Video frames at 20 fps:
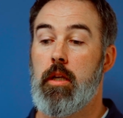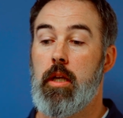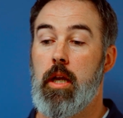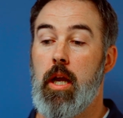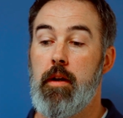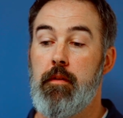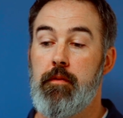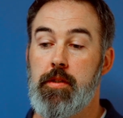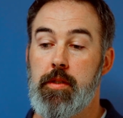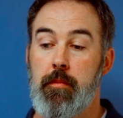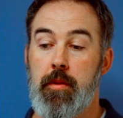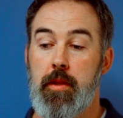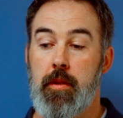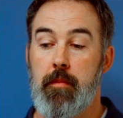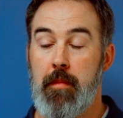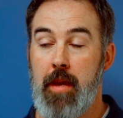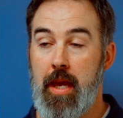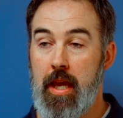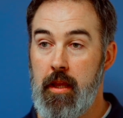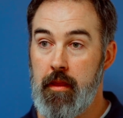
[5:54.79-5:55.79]
kind of some of the
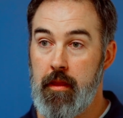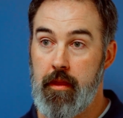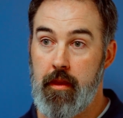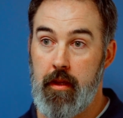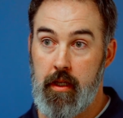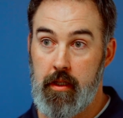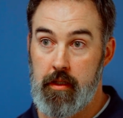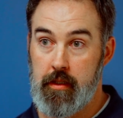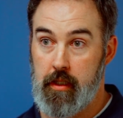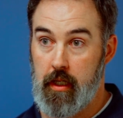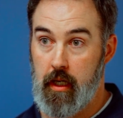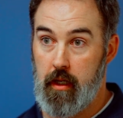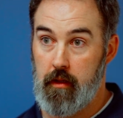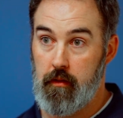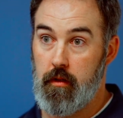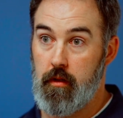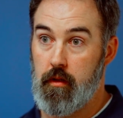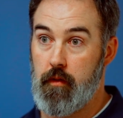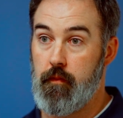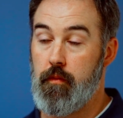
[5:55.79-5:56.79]
main things that I
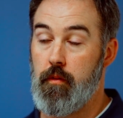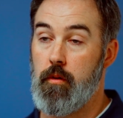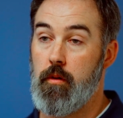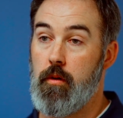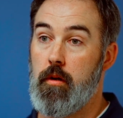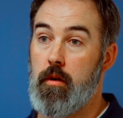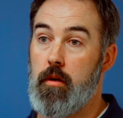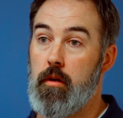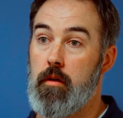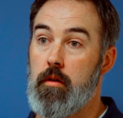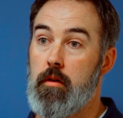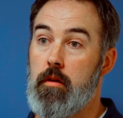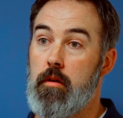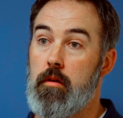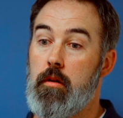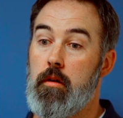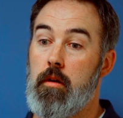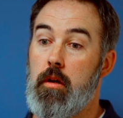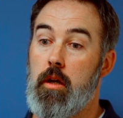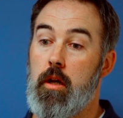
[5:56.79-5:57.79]
look for
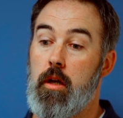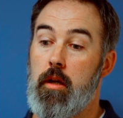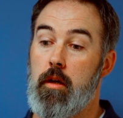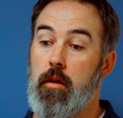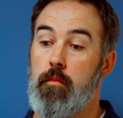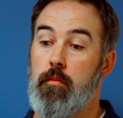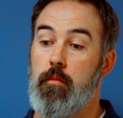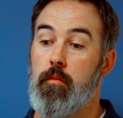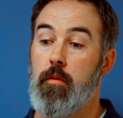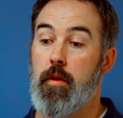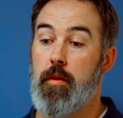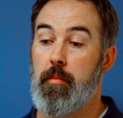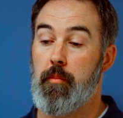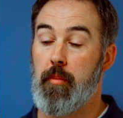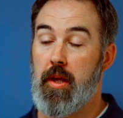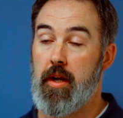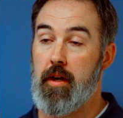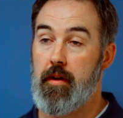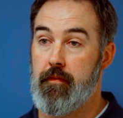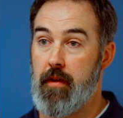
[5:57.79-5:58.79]
with
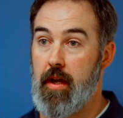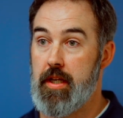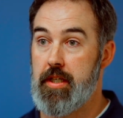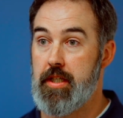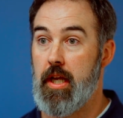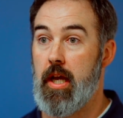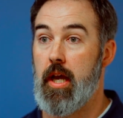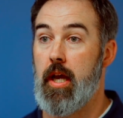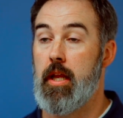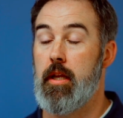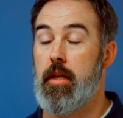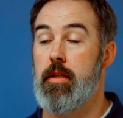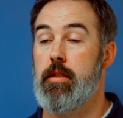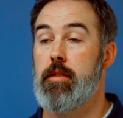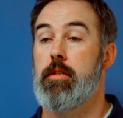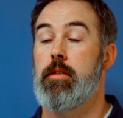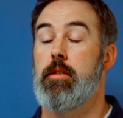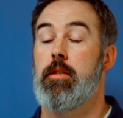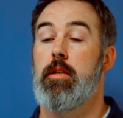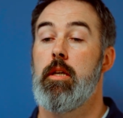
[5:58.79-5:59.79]
plantar
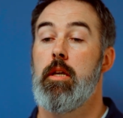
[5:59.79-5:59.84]
fasciitis.